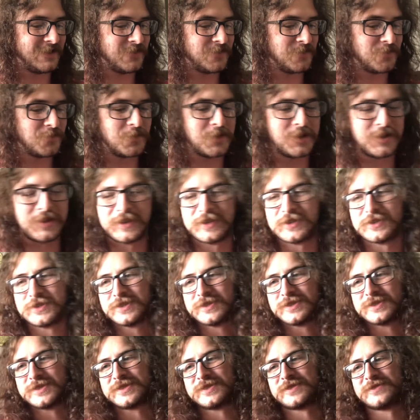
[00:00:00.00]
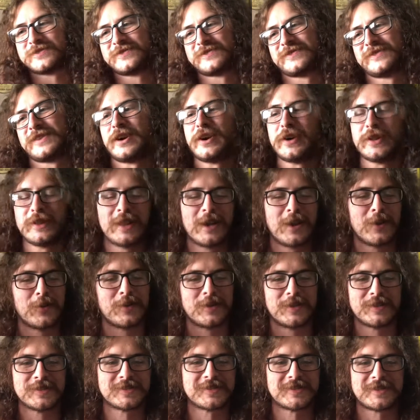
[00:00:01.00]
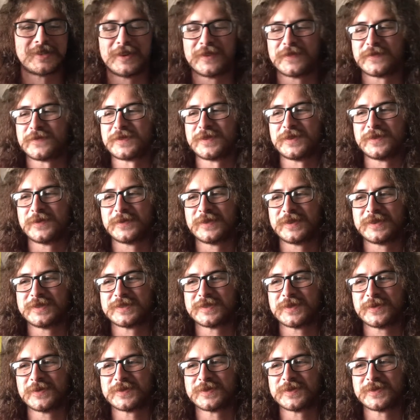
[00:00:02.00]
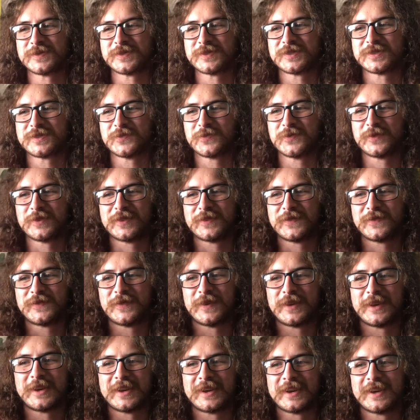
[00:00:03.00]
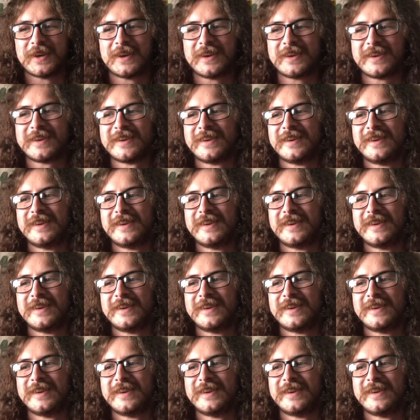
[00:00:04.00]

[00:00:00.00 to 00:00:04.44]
Really just hilarious stuff too. He's also just a really funny guy.